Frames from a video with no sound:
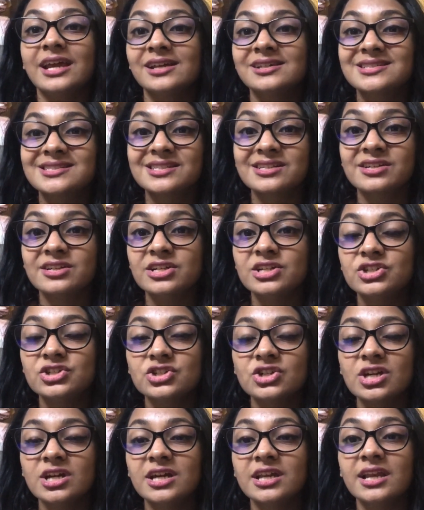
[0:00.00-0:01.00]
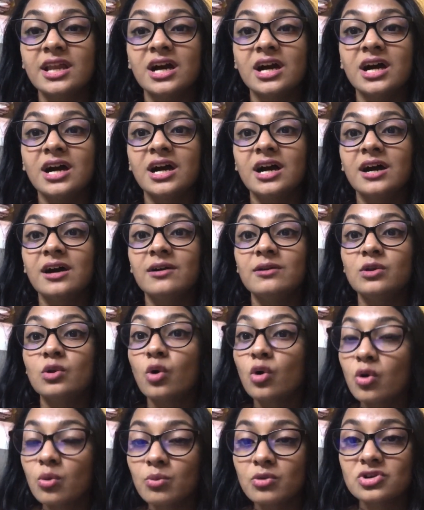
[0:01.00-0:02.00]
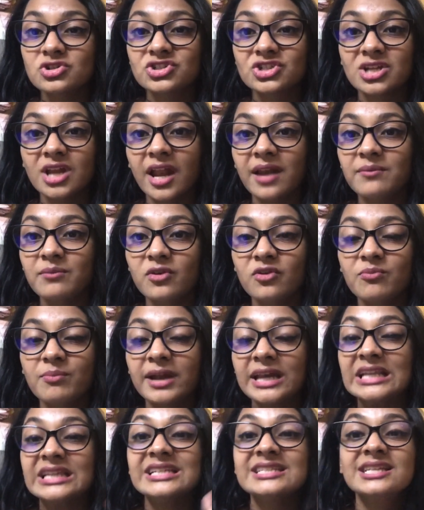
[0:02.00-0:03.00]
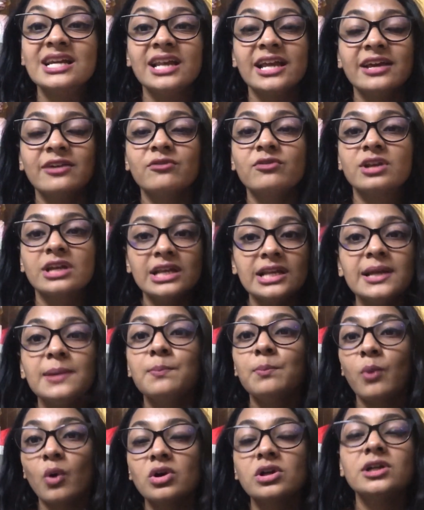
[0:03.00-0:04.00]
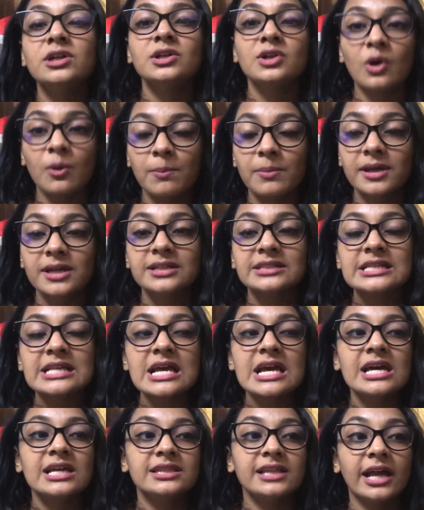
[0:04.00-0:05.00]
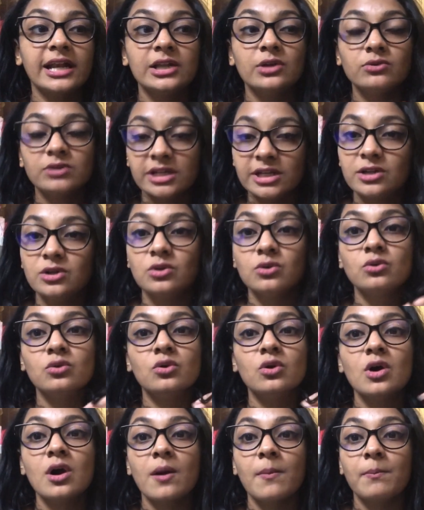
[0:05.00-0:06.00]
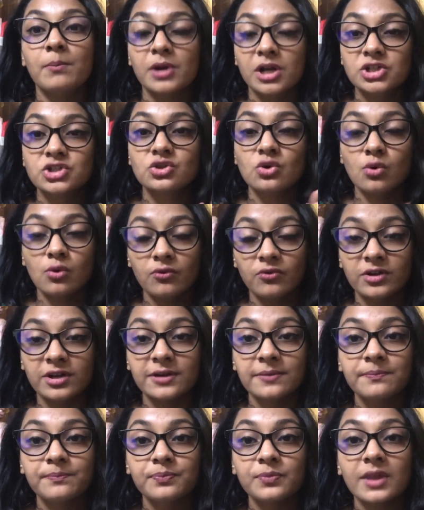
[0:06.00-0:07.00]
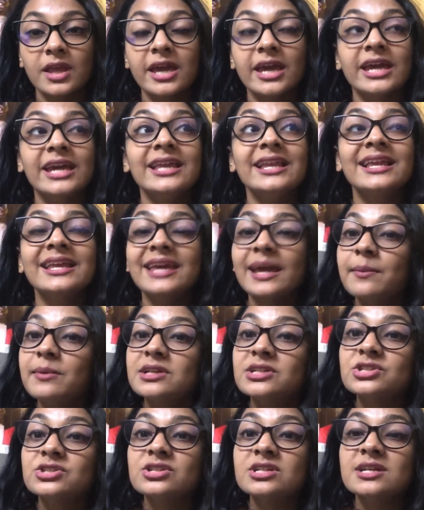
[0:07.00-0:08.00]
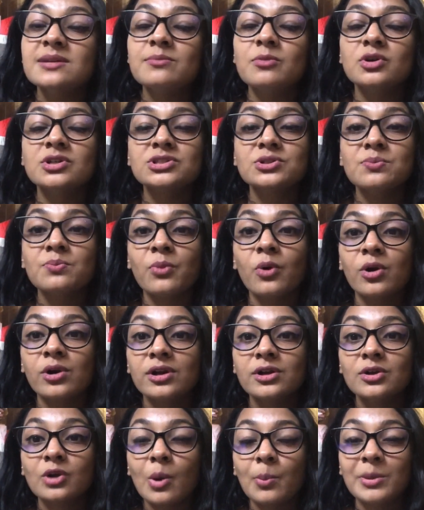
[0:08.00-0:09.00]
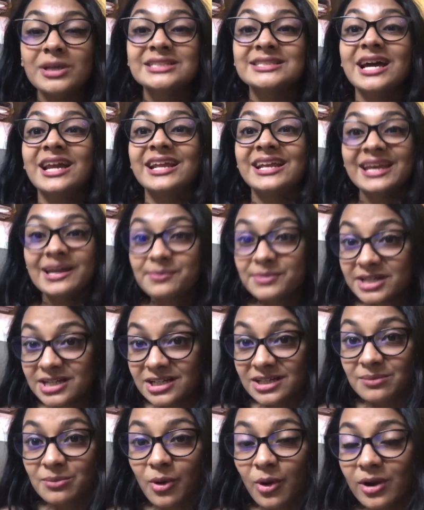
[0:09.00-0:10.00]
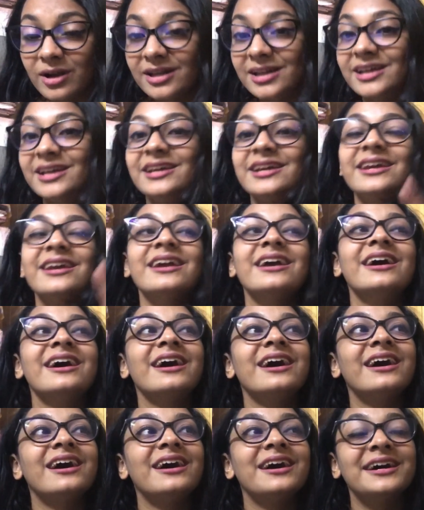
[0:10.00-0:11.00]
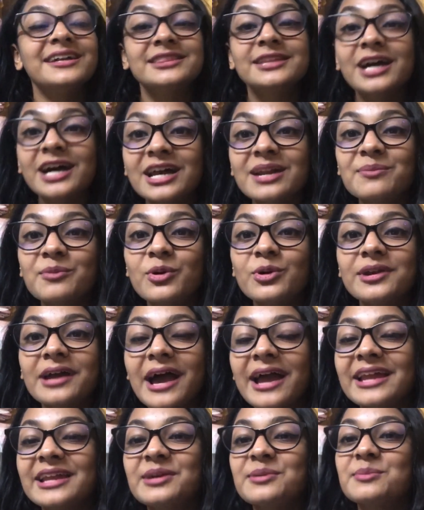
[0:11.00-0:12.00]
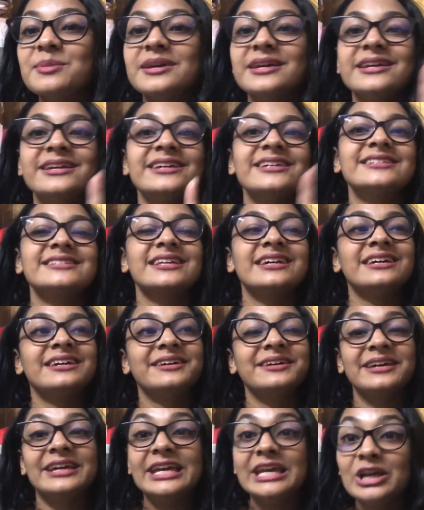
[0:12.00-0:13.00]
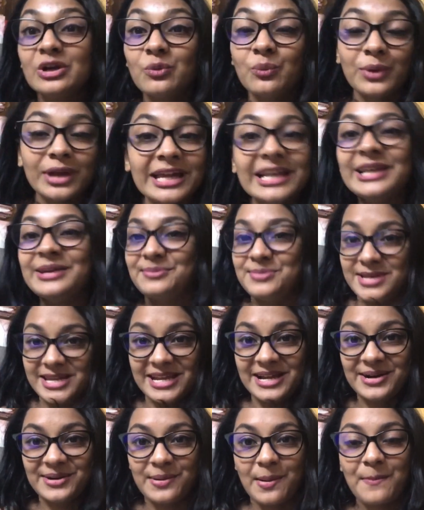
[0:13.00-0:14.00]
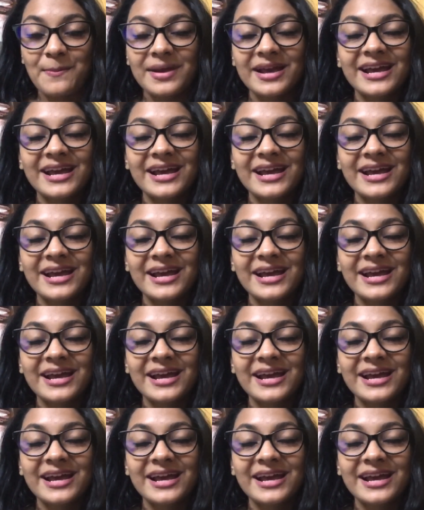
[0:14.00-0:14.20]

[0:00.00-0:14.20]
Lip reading: excretion, locomotion and movement. These are like really important topics that you need to brush over. In chemistry, most important topics are chemical bonding, thermodynamics, equilibrium,